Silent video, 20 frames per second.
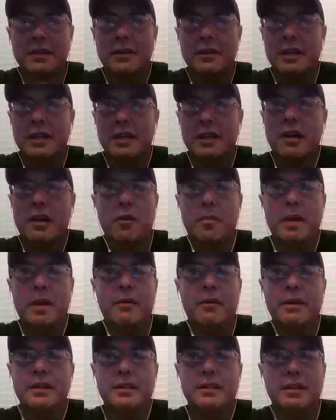The color
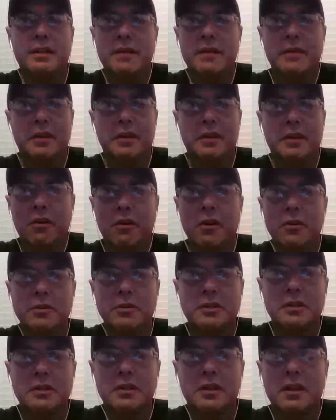palette is not even
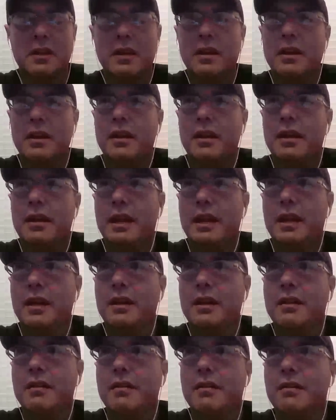close.
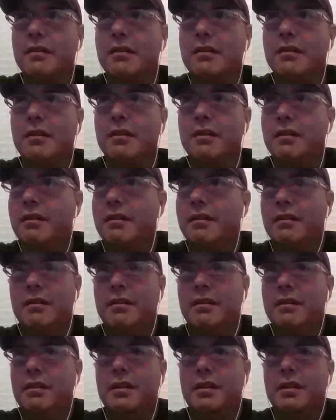And
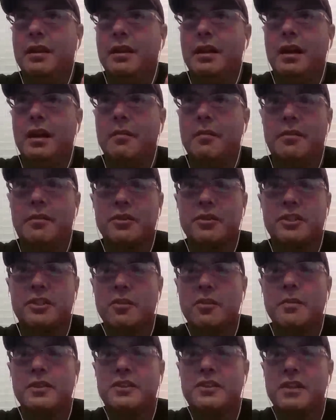there's
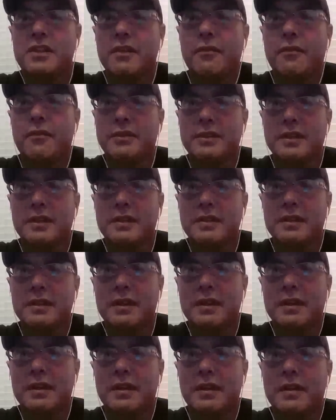so much differences.
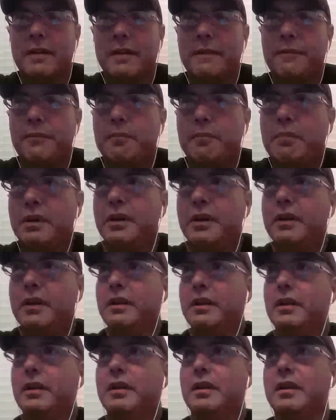But,
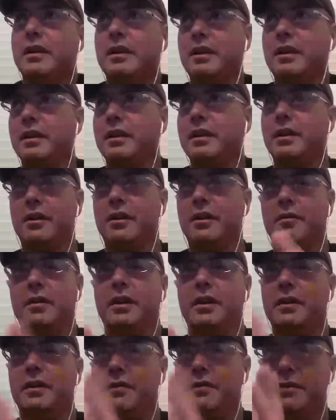you know,
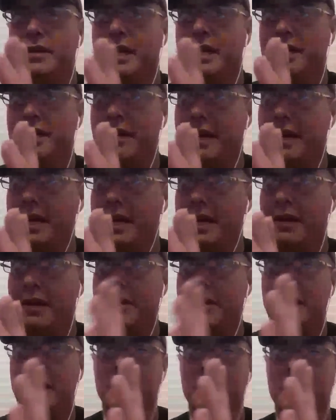and if you take like a Cow
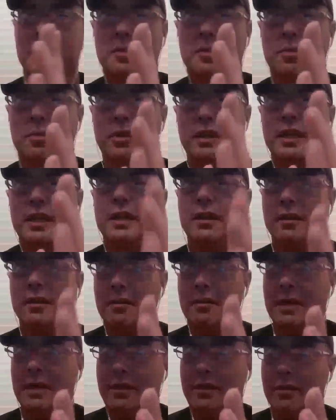King and a Splendida, I
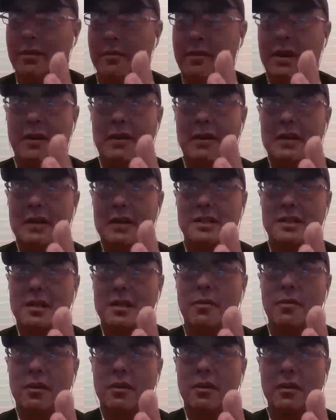mean, they're very
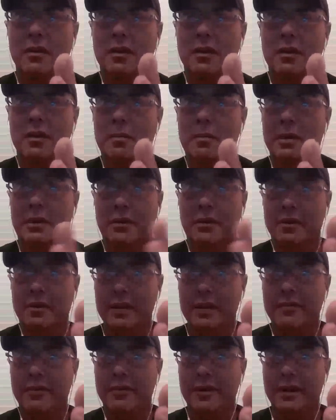similar, but they're
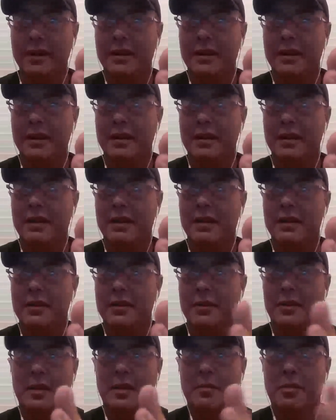different.
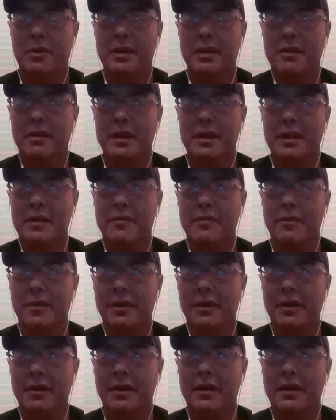They're completely different.